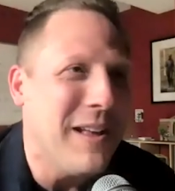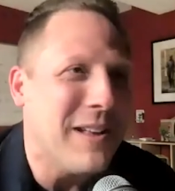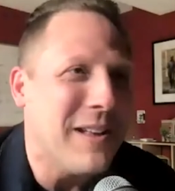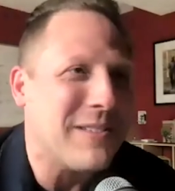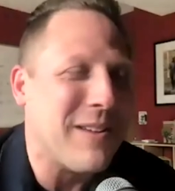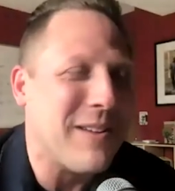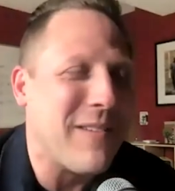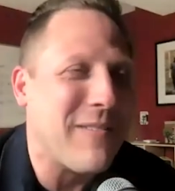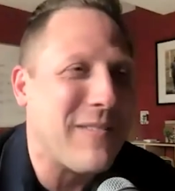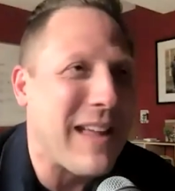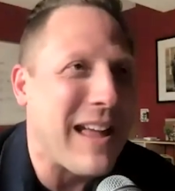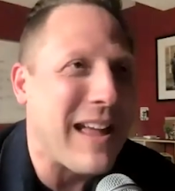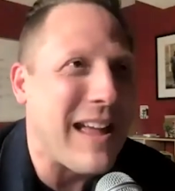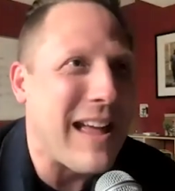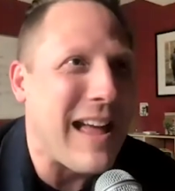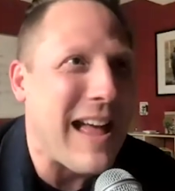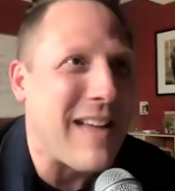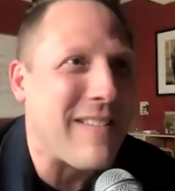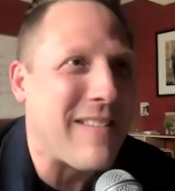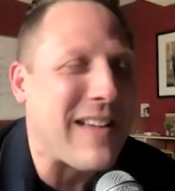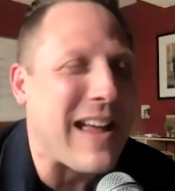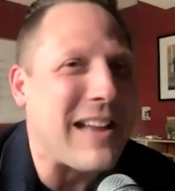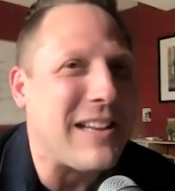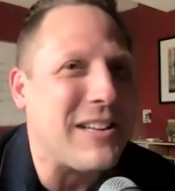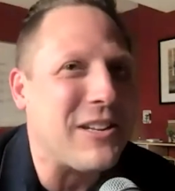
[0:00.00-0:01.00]
So I've got
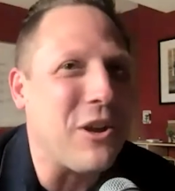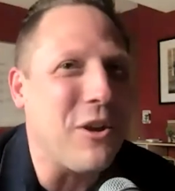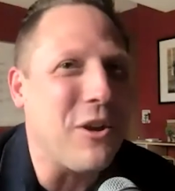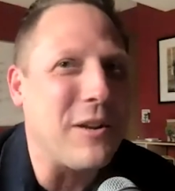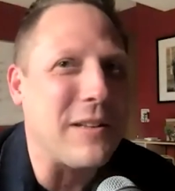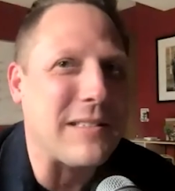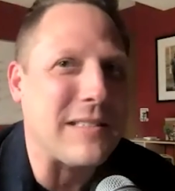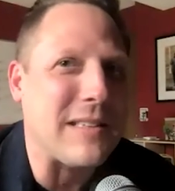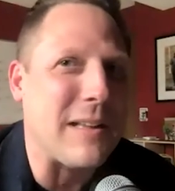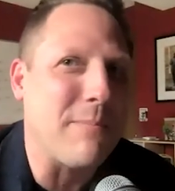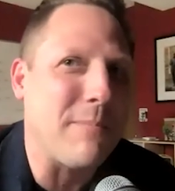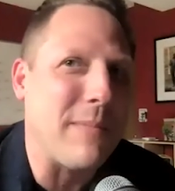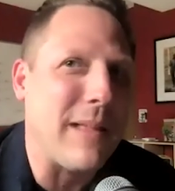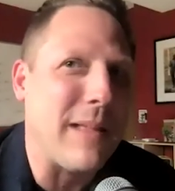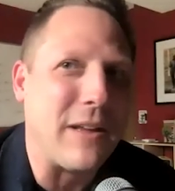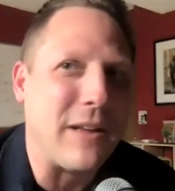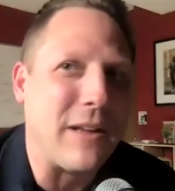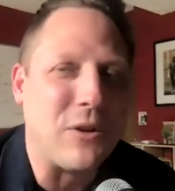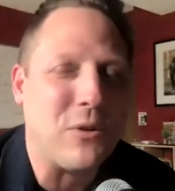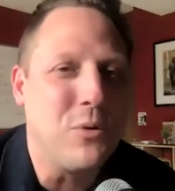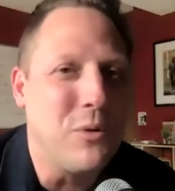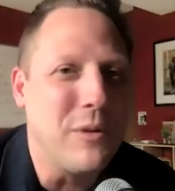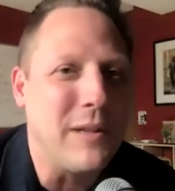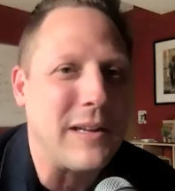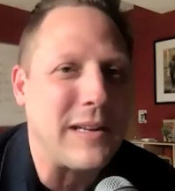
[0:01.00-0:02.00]
I've got to go to some like
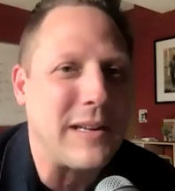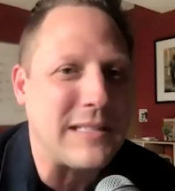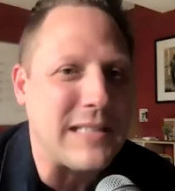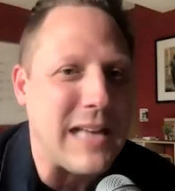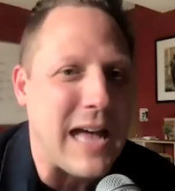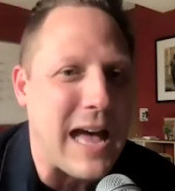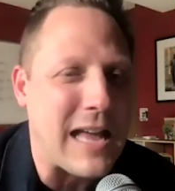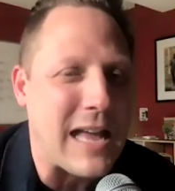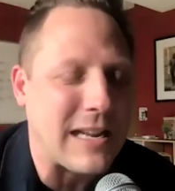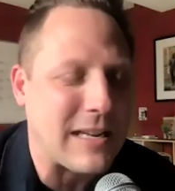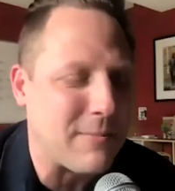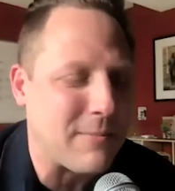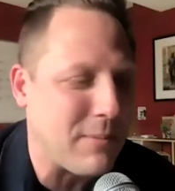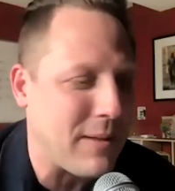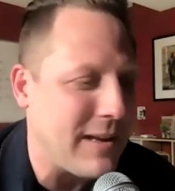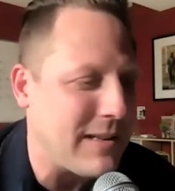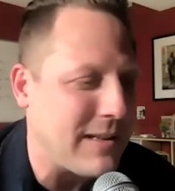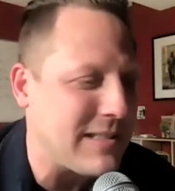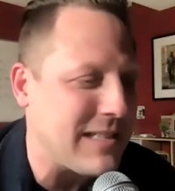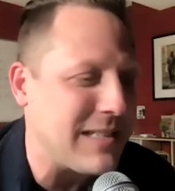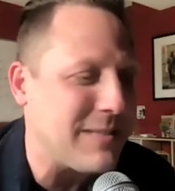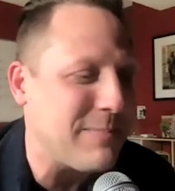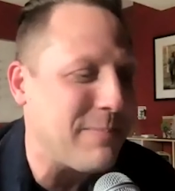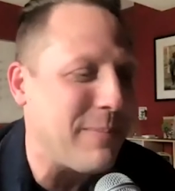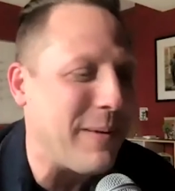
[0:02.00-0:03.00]
cool exotic
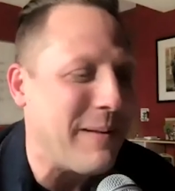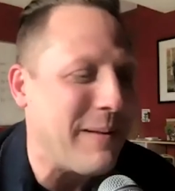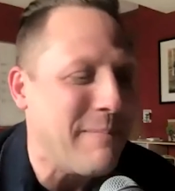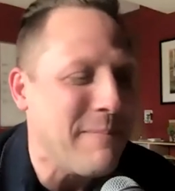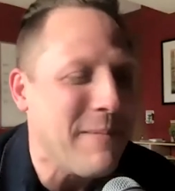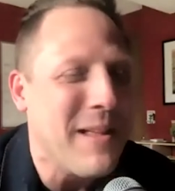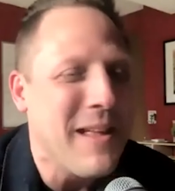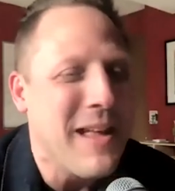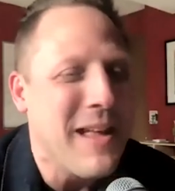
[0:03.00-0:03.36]
places, but